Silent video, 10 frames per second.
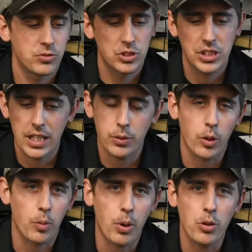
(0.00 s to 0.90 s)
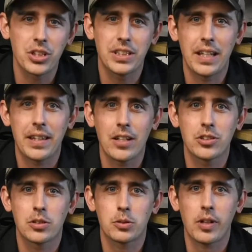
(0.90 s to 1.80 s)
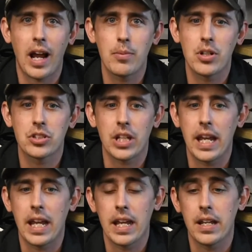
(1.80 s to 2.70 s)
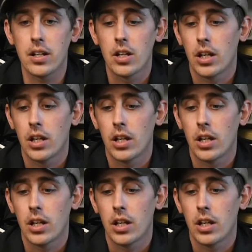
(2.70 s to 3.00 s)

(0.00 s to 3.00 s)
saying that we were approaching 10,000 subscribers, and